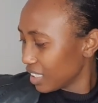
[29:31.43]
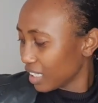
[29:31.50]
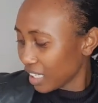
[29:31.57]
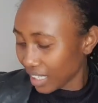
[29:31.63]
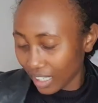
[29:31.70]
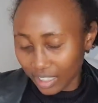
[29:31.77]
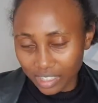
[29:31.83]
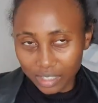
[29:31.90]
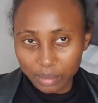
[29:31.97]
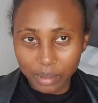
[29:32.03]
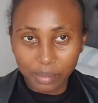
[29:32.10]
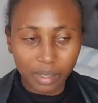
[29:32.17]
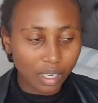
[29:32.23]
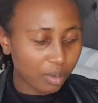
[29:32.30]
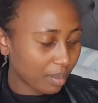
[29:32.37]
I can't
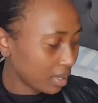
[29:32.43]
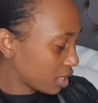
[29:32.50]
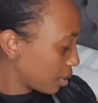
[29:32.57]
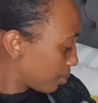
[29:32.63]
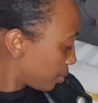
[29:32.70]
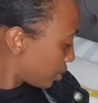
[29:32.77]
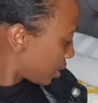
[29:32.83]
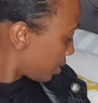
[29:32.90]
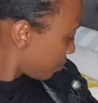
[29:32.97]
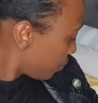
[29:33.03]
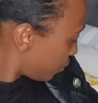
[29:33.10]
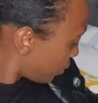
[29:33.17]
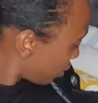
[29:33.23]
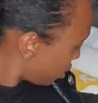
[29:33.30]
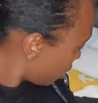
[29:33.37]
remember how much I bought them
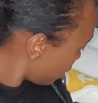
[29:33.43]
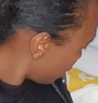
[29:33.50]
for.